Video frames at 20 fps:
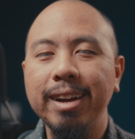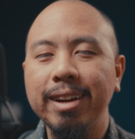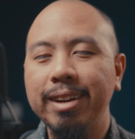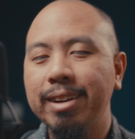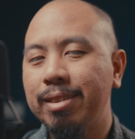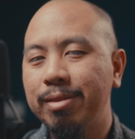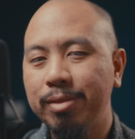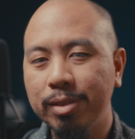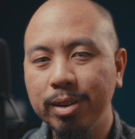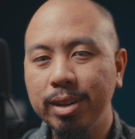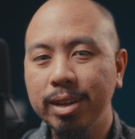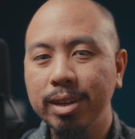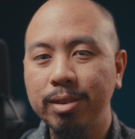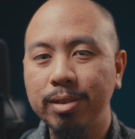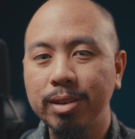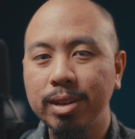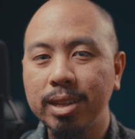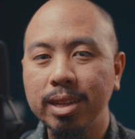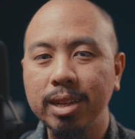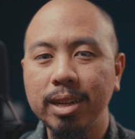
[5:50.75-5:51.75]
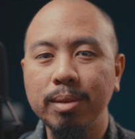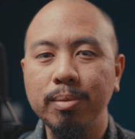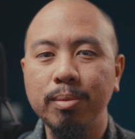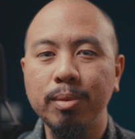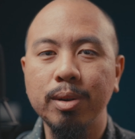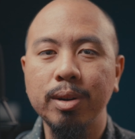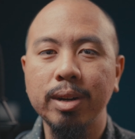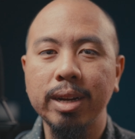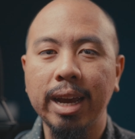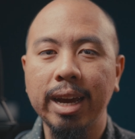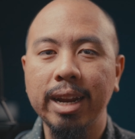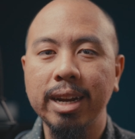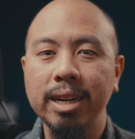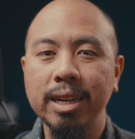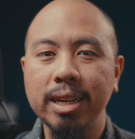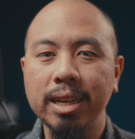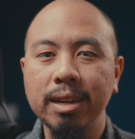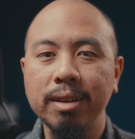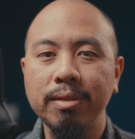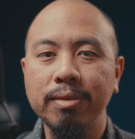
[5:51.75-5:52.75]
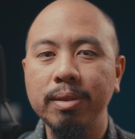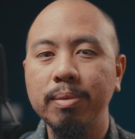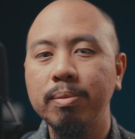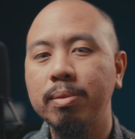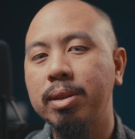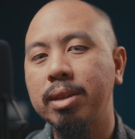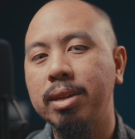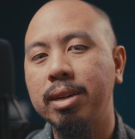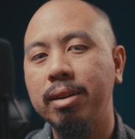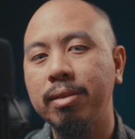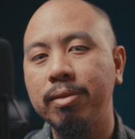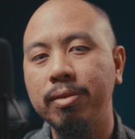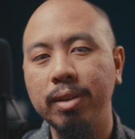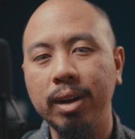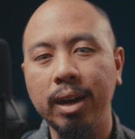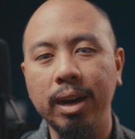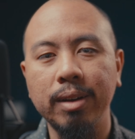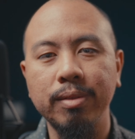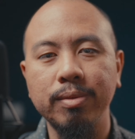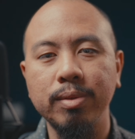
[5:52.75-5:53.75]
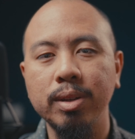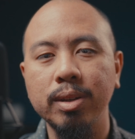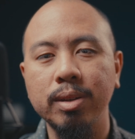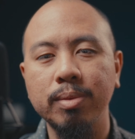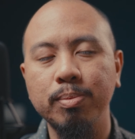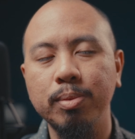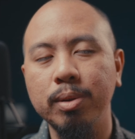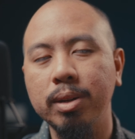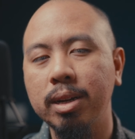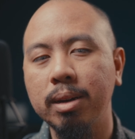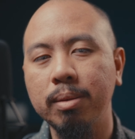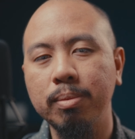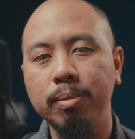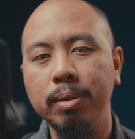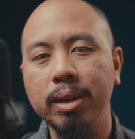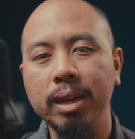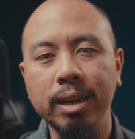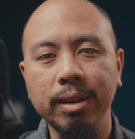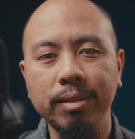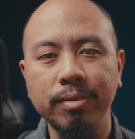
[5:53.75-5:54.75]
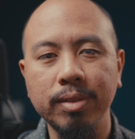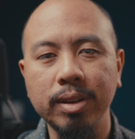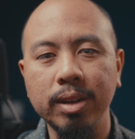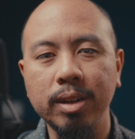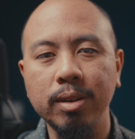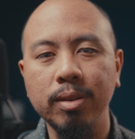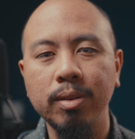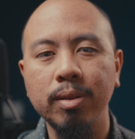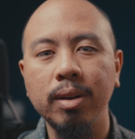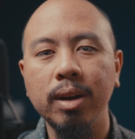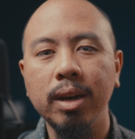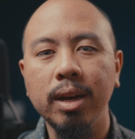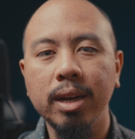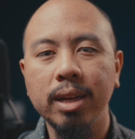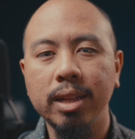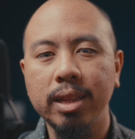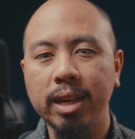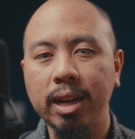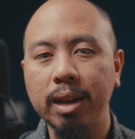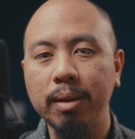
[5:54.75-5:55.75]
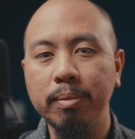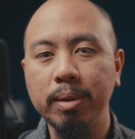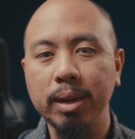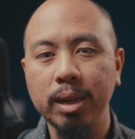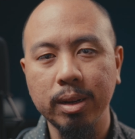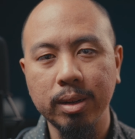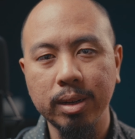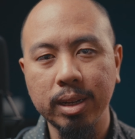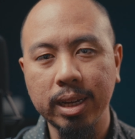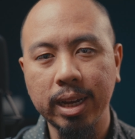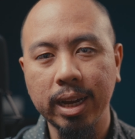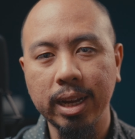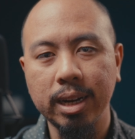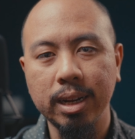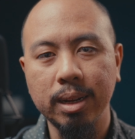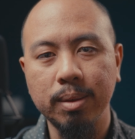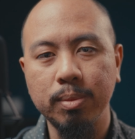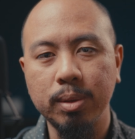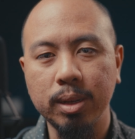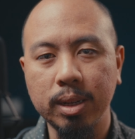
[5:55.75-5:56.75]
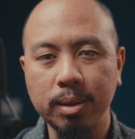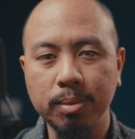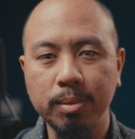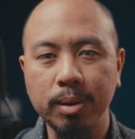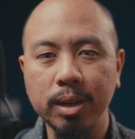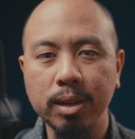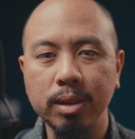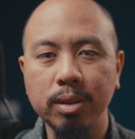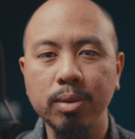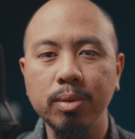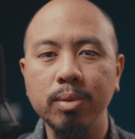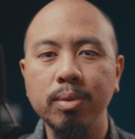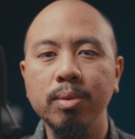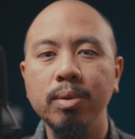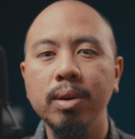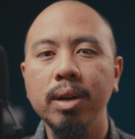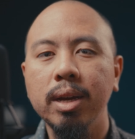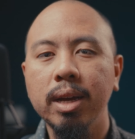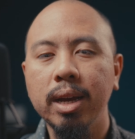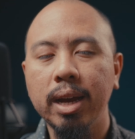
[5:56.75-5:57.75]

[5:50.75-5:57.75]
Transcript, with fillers: And if you're interested in more Canon EFM stuff, I've just put up a video that I made on the Canon M6 Mark II